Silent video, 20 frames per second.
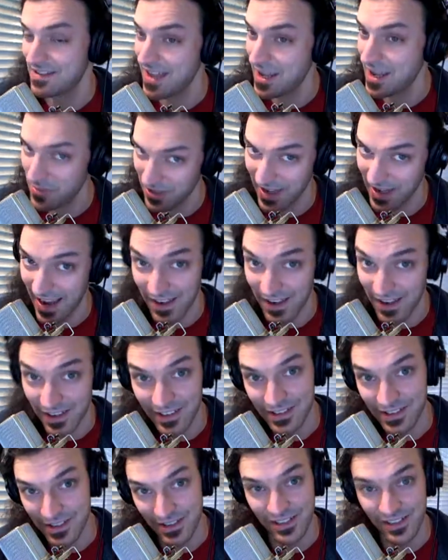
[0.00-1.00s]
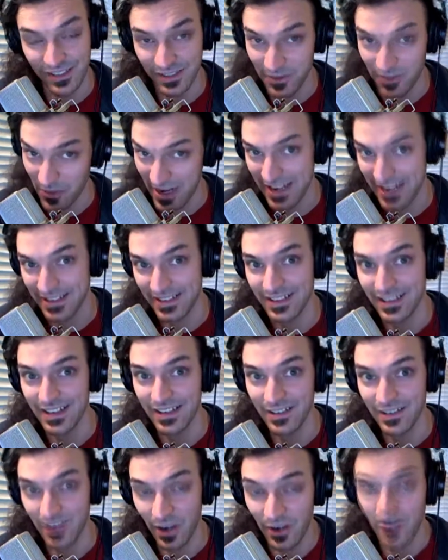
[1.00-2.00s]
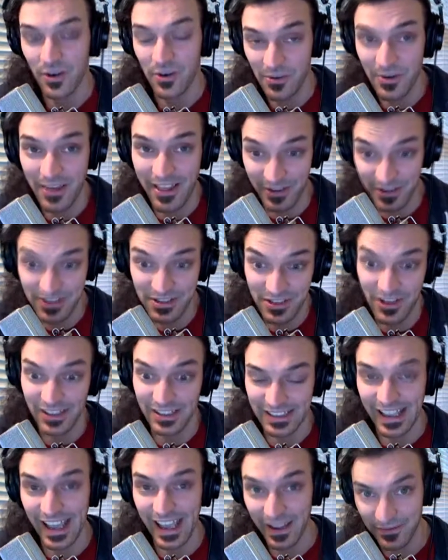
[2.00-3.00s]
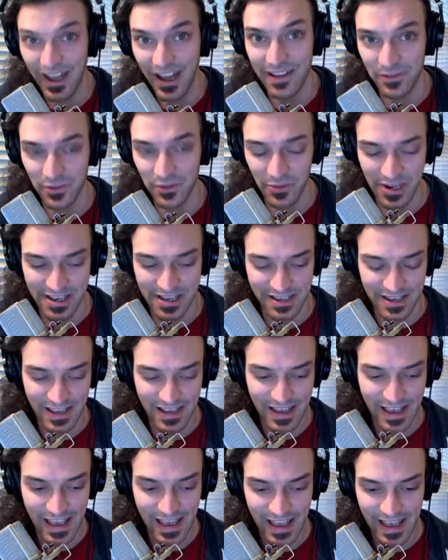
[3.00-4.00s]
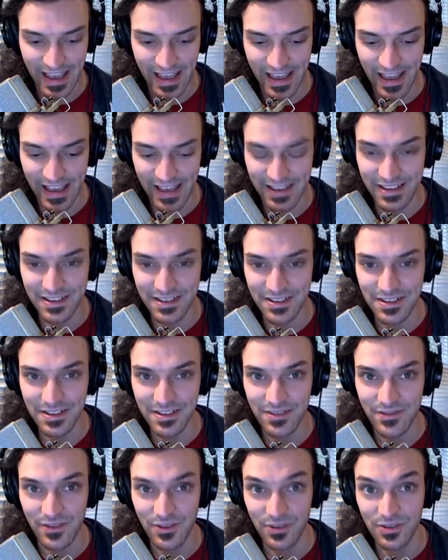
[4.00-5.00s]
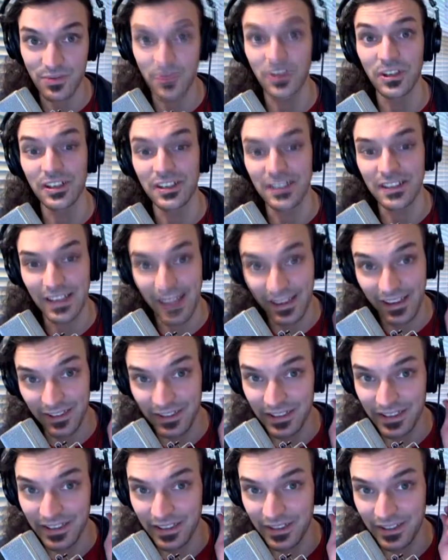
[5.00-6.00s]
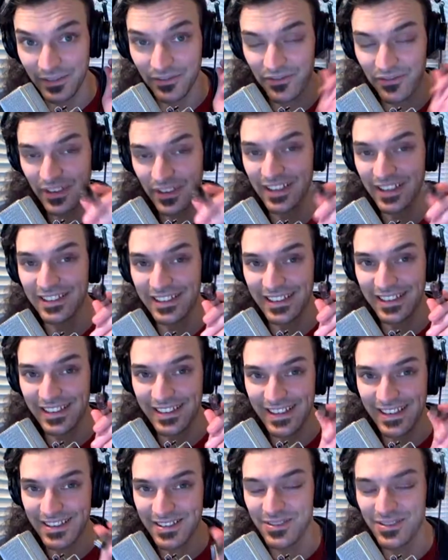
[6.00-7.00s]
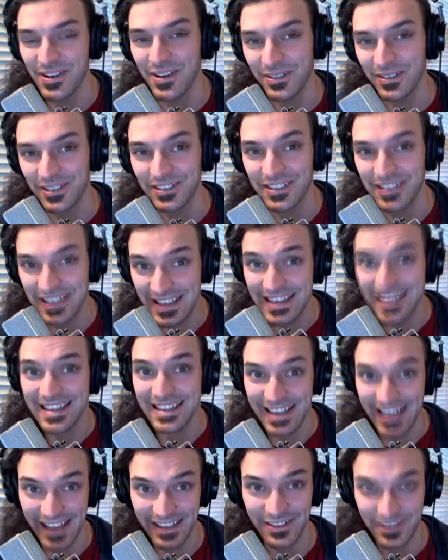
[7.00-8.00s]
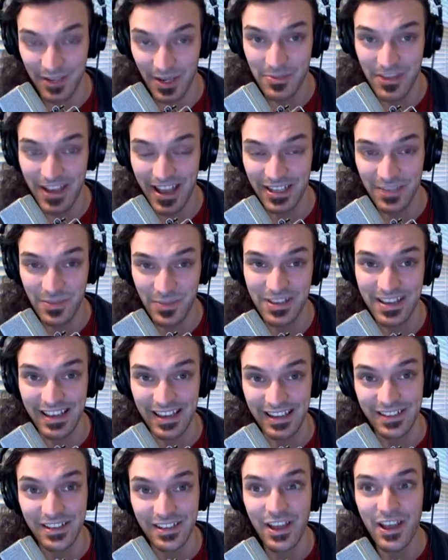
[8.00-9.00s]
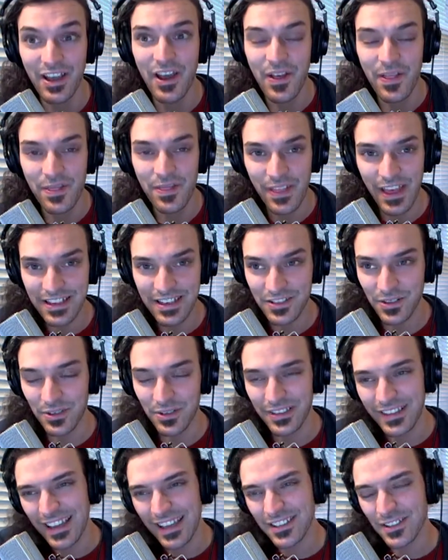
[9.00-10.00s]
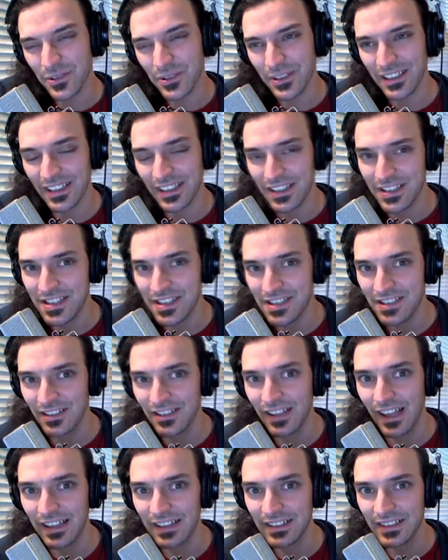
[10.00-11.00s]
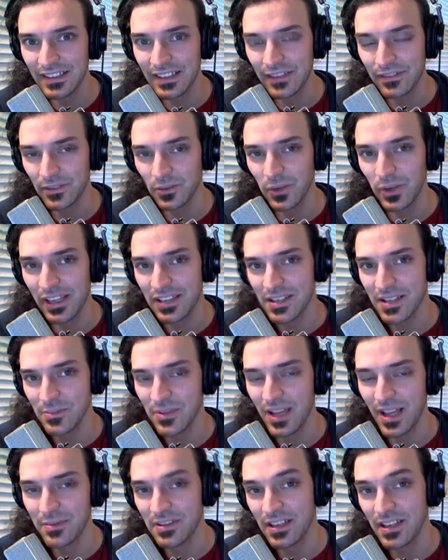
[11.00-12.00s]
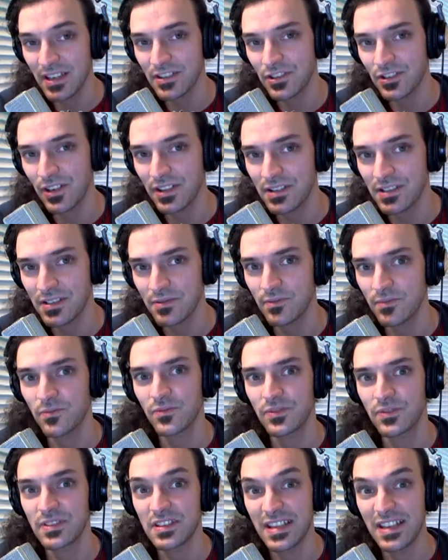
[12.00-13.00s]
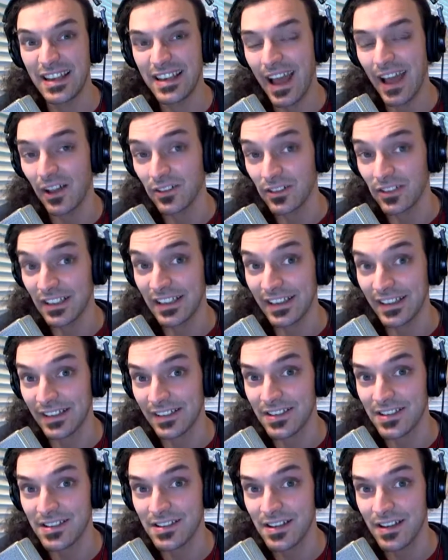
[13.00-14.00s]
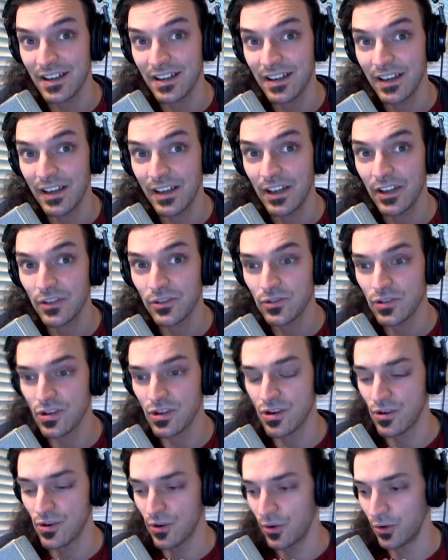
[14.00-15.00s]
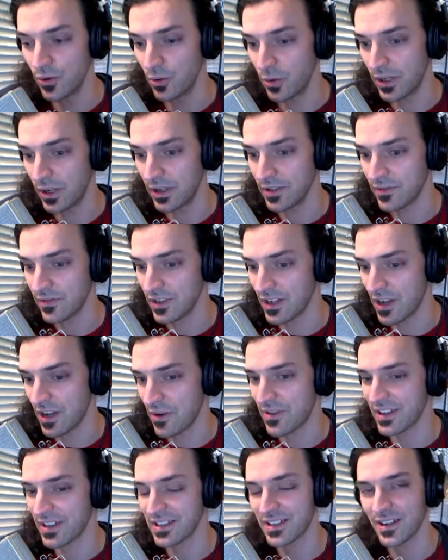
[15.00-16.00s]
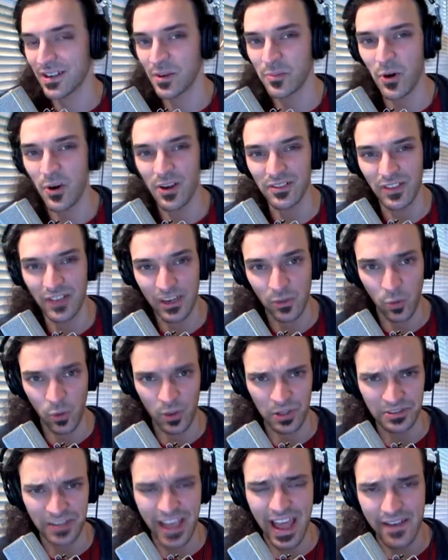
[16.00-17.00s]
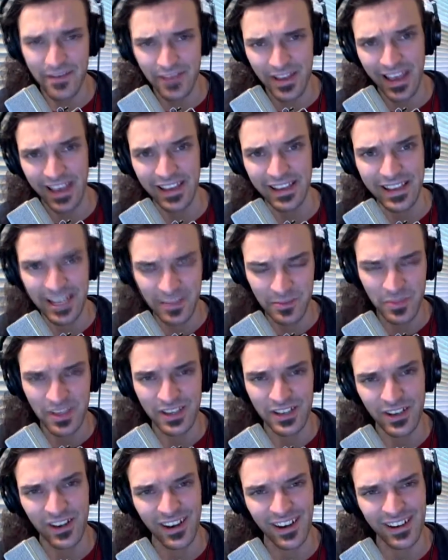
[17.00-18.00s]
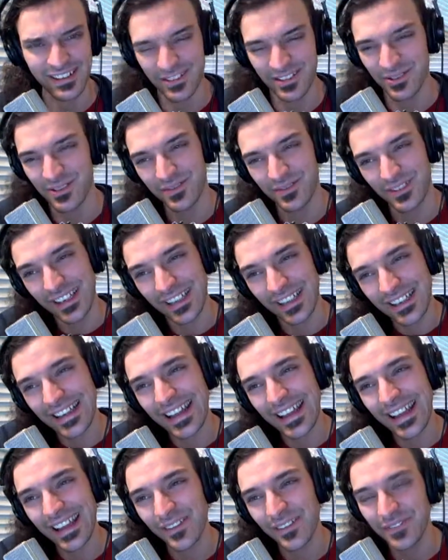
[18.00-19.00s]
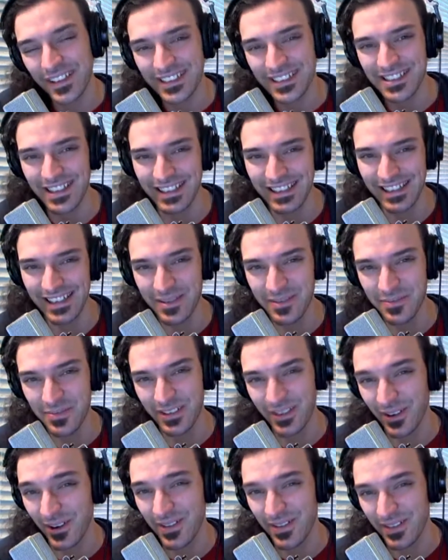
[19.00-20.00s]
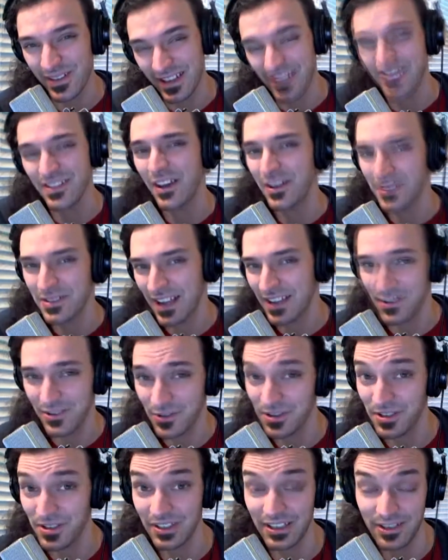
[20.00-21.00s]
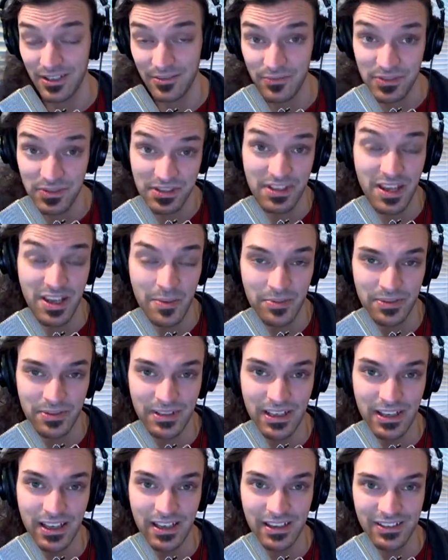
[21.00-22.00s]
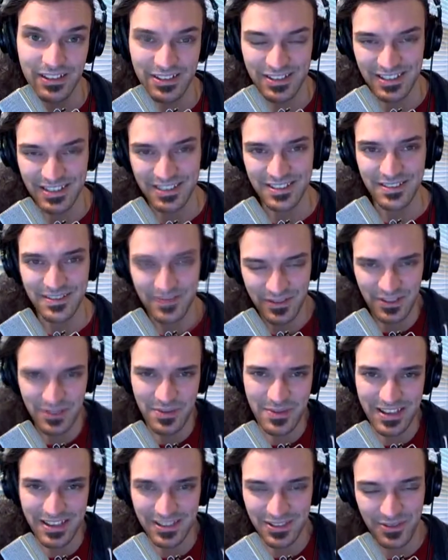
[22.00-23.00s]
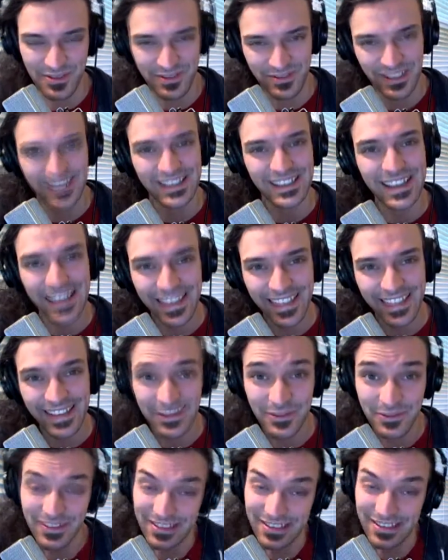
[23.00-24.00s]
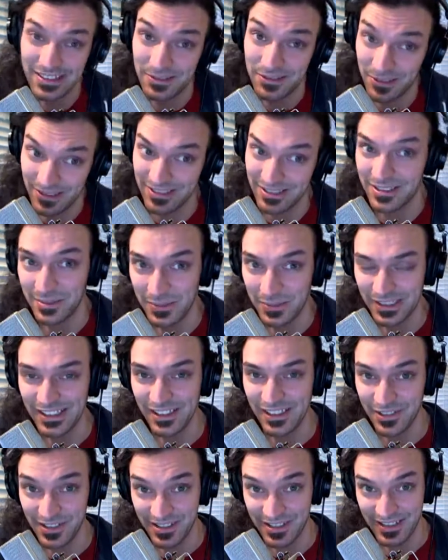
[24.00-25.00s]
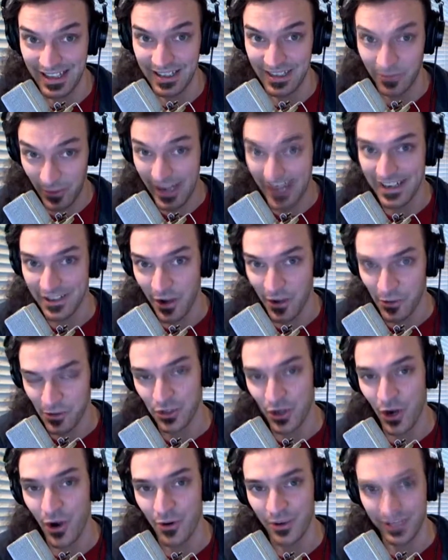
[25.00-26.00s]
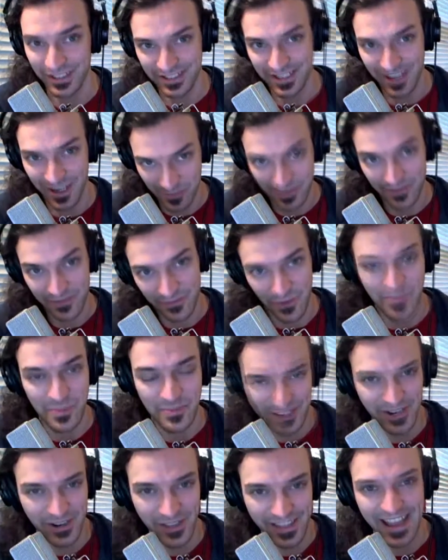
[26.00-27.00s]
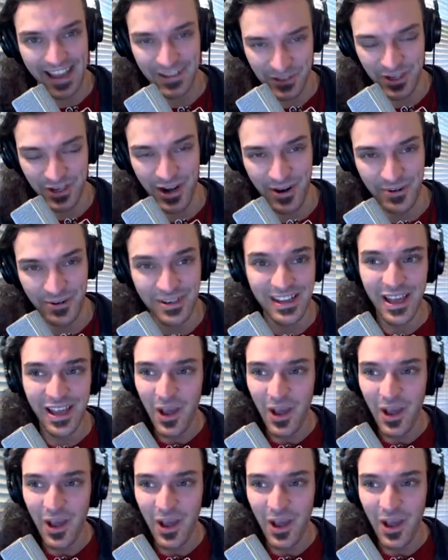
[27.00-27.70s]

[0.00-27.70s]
They put out a song a week, or, or rather a song a day, five a week. And there's one out of Philly that you know called The Key, W X P N. They do it. Mm-hmm. They do it in a slightly different way. Sometimes they just send out links to, you know, things that are part of like World Cafe, N P R, and it's sort of like, eh, if that's like an N P R thing, those I usually skip, because it's, to me, it's sort of like, ah, eh, that that's already somebody else's like radio show because they performed it on that show.